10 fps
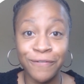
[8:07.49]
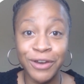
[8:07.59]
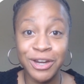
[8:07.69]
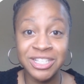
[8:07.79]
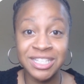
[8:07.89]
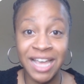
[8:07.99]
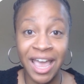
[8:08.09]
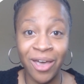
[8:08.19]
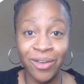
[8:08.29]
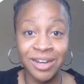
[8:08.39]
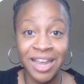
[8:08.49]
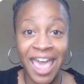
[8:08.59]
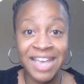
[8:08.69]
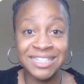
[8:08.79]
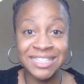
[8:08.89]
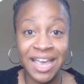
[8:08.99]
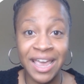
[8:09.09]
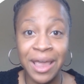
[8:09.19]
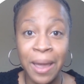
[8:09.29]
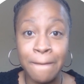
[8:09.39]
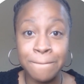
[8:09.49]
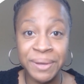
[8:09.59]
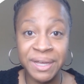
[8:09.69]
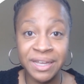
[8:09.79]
first sound and say b.